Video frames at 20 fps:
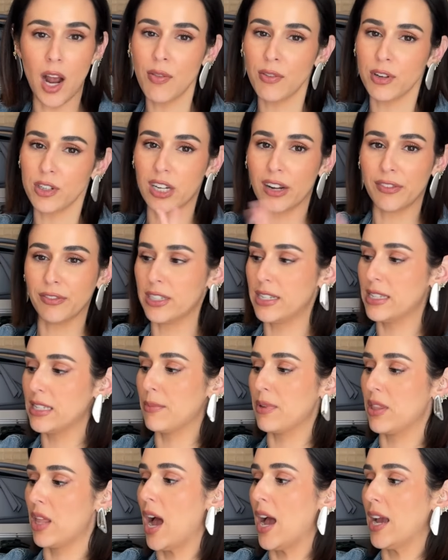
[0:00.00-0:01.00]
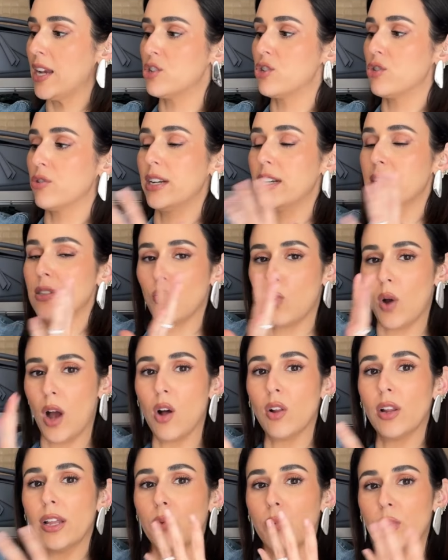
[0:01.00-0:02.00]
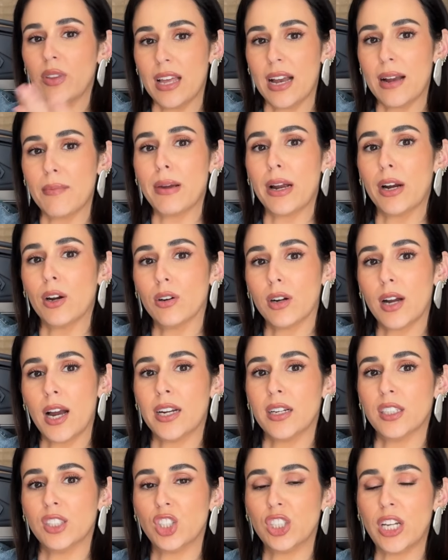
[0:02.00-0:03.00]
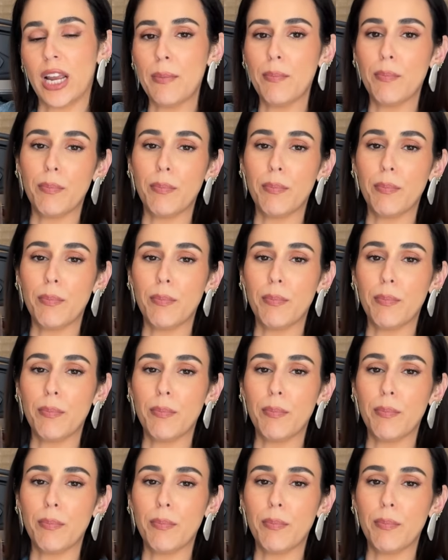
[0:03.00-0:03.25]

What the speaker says: There's definitely some in the Highstreet as well, like with that barrel kind of shape,